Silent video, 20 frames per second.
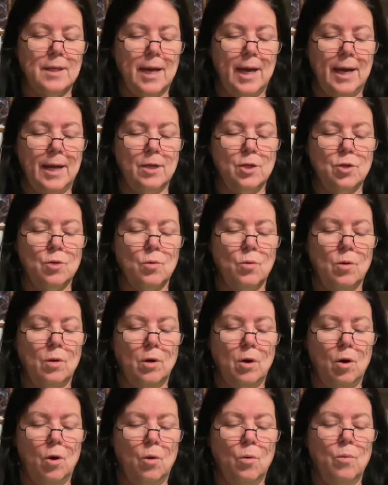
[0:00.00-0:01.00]
H or
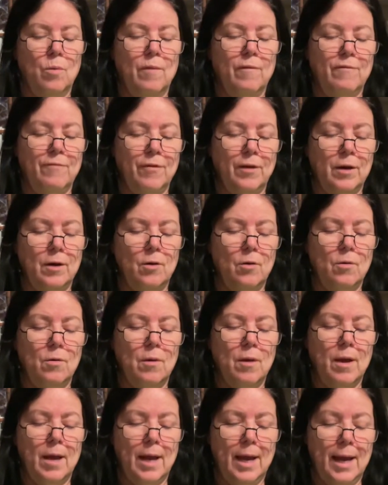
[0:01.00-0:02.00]
O. Fennel.
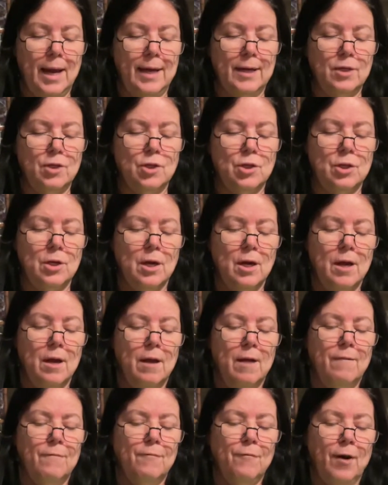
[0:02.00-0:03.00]
H.
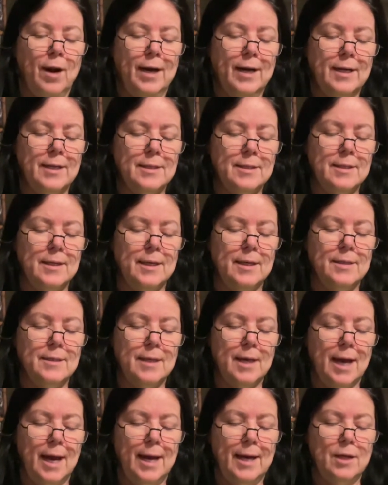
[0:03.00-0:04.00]
Frankincense.
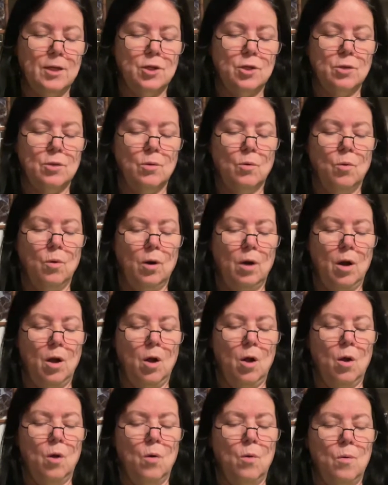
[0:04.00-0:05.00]
H or
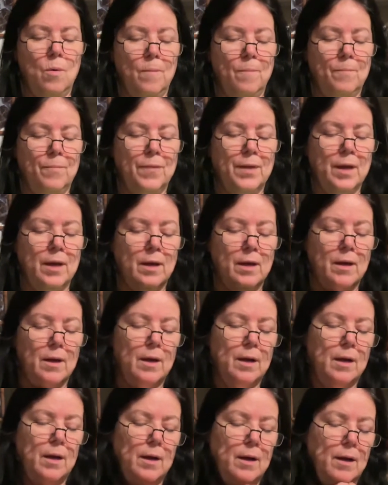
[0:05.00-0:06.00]
O.
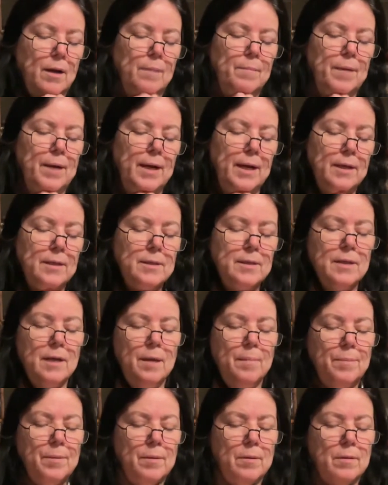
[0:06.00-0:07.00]

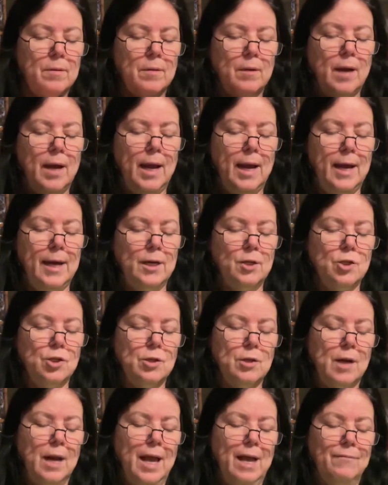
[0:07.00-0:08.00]
Hyssop. H.
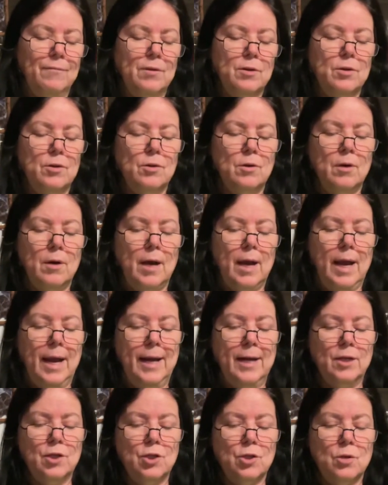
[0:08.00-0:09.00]
Lavender.
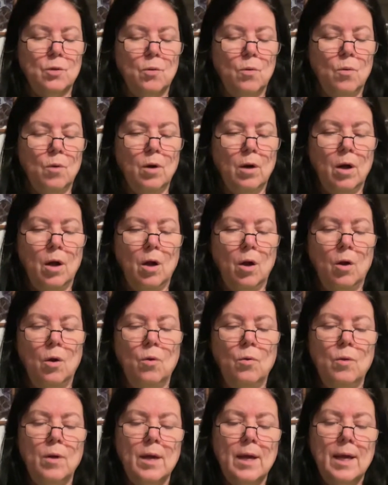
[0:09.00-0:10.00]
H or O.